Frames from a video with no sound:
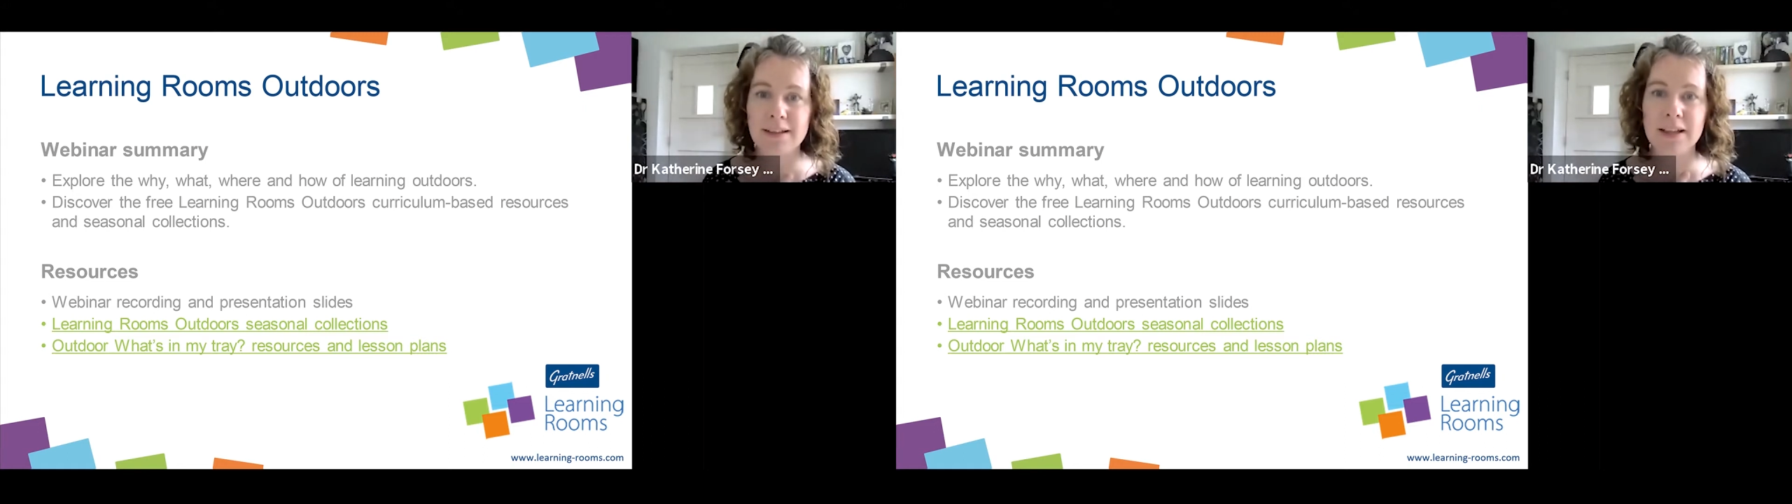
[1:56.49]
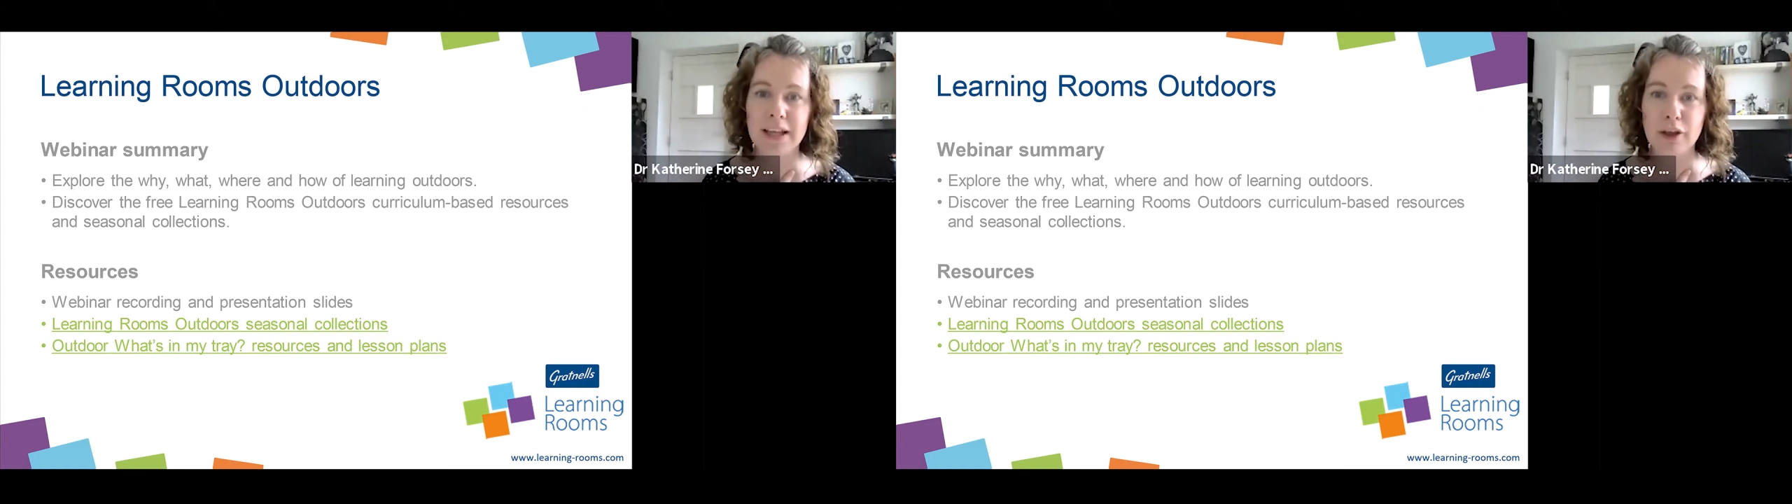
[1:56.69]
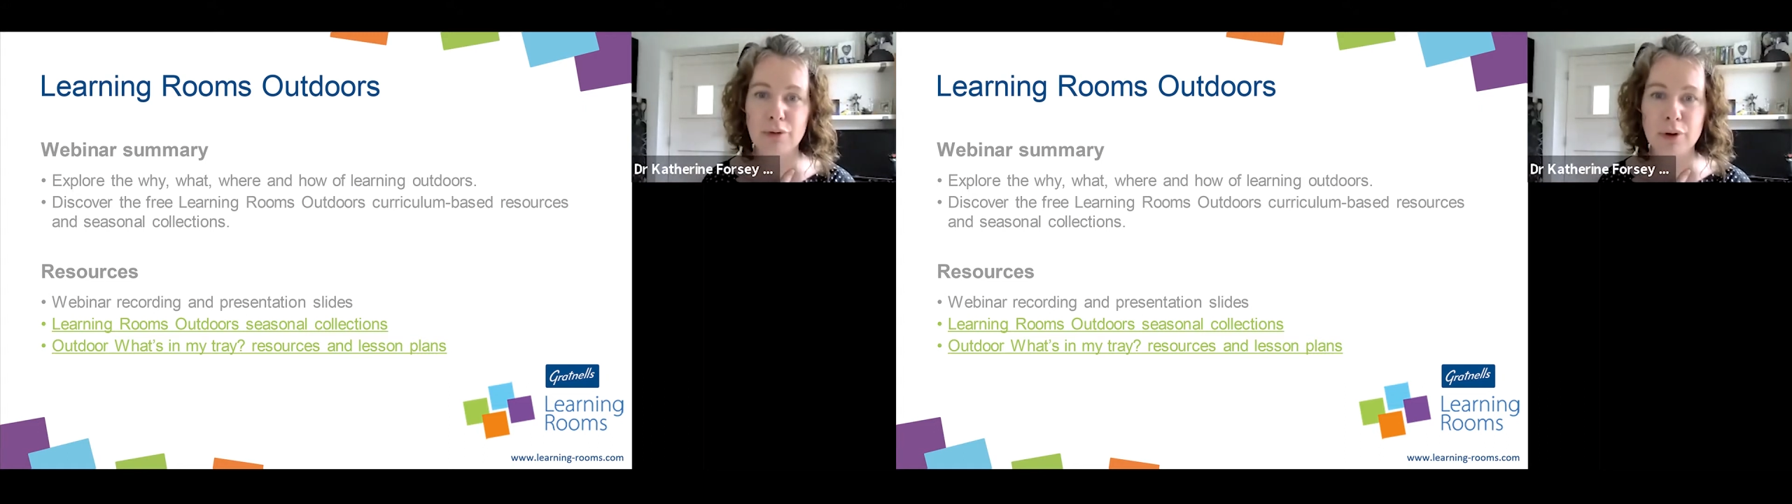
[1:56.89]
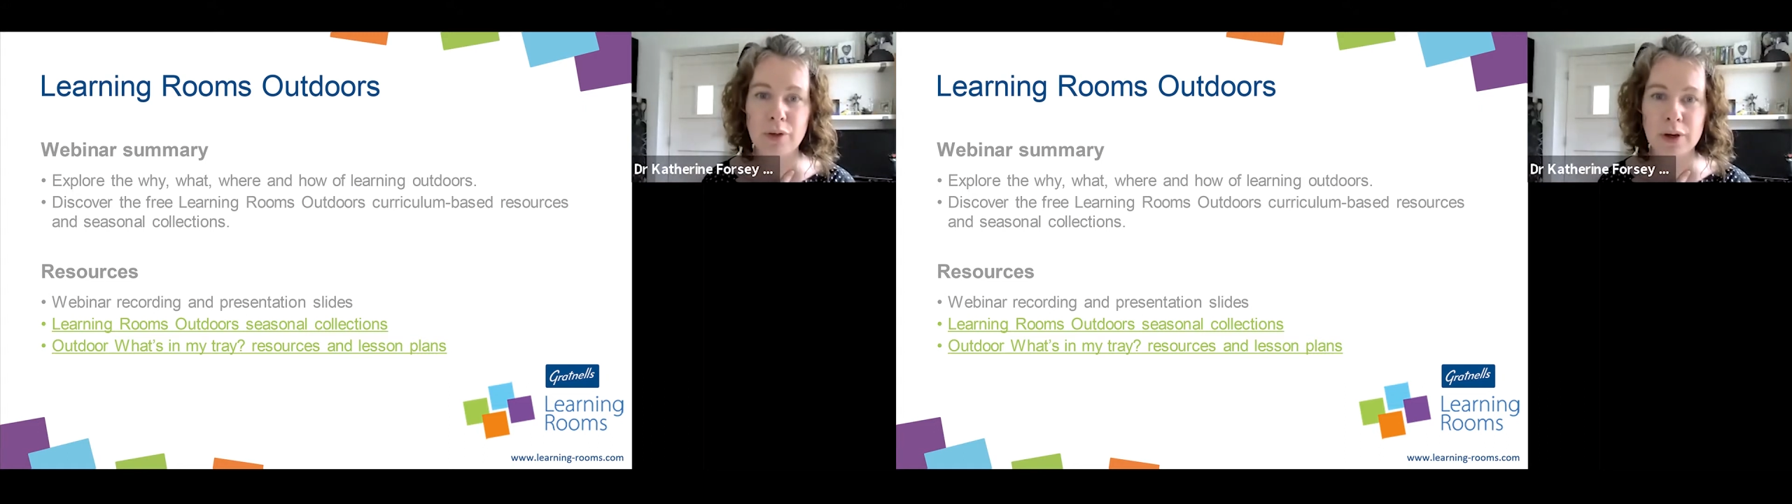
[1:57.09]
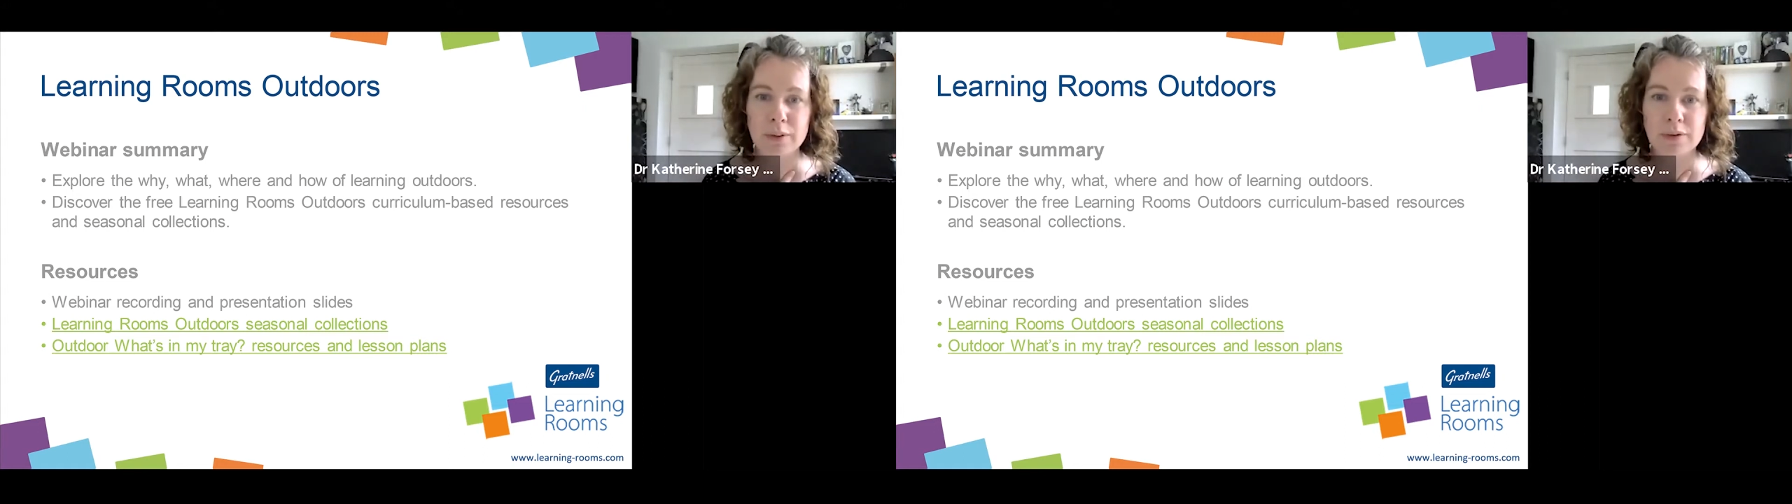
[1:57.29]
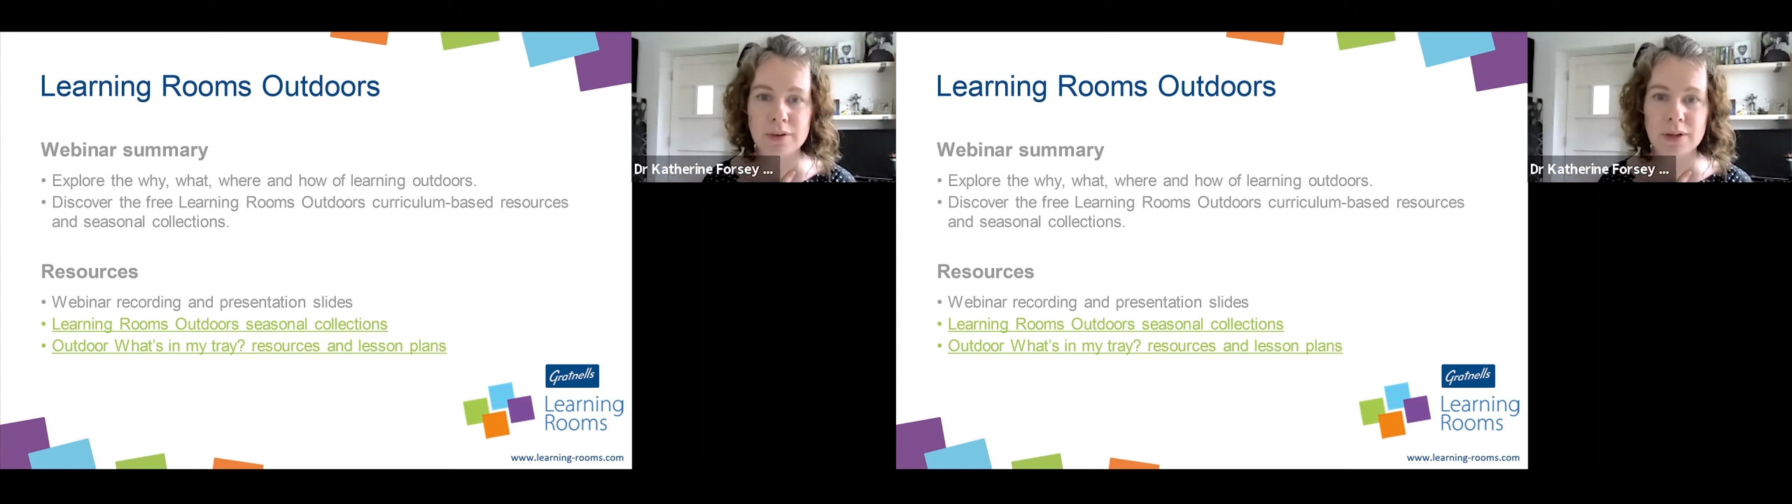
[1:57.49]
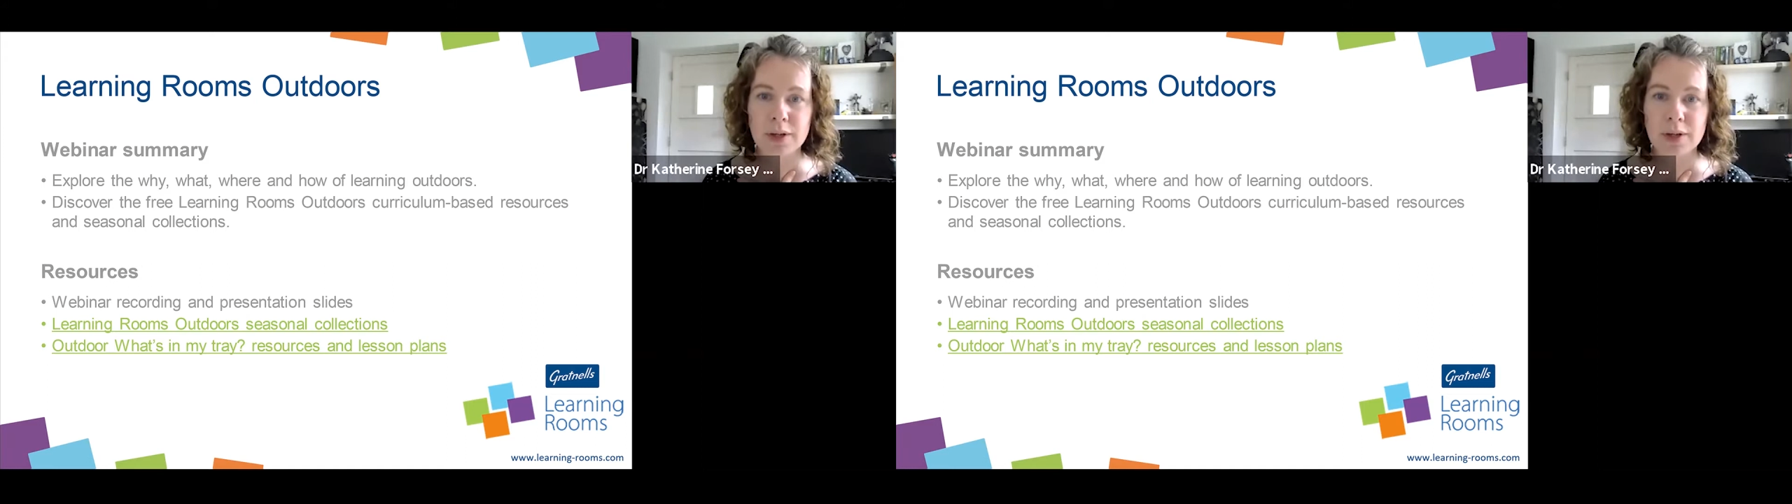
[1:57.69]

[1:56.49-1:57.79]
and click through those.